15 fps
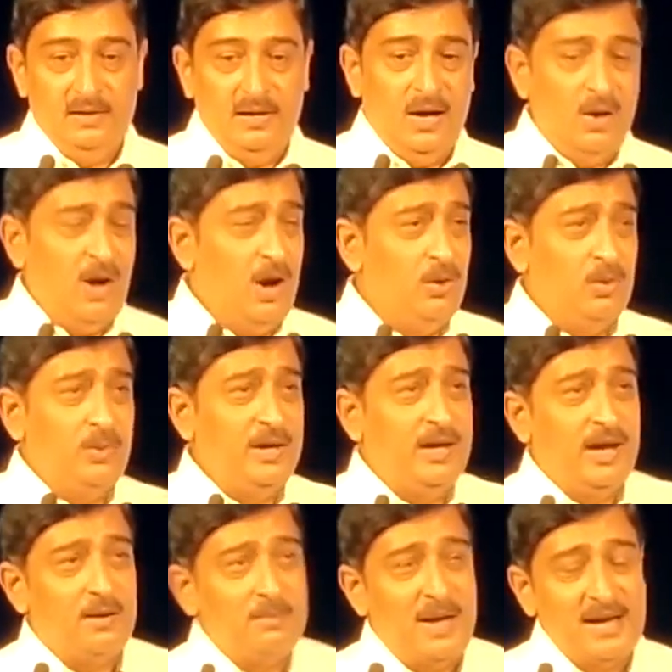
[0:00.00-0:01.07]
Now, how do we
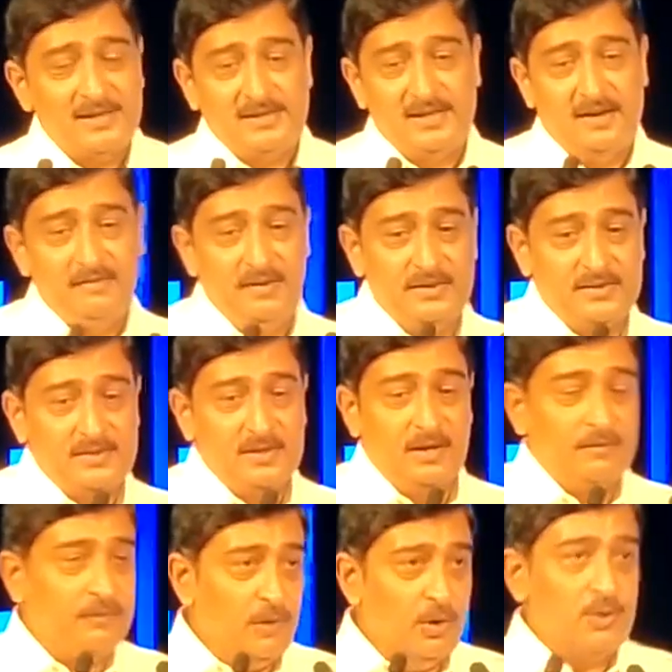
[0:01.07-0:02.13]
get max savings?
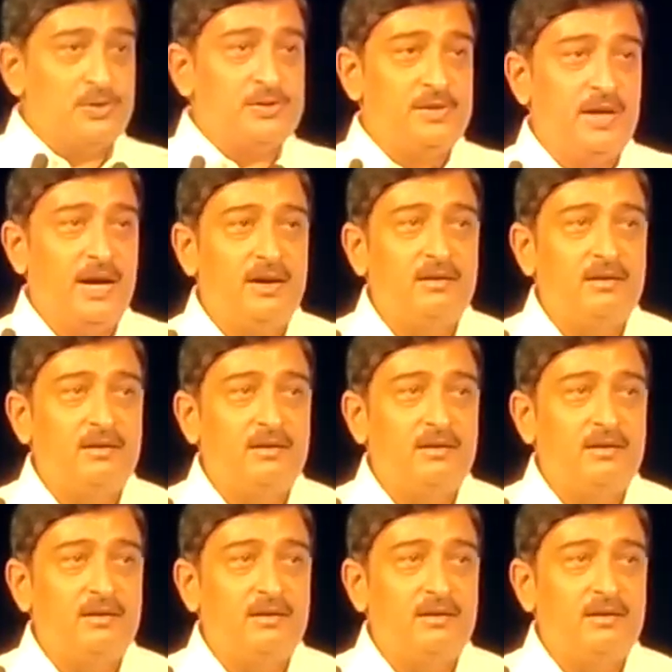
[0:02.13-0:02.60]
Of course, the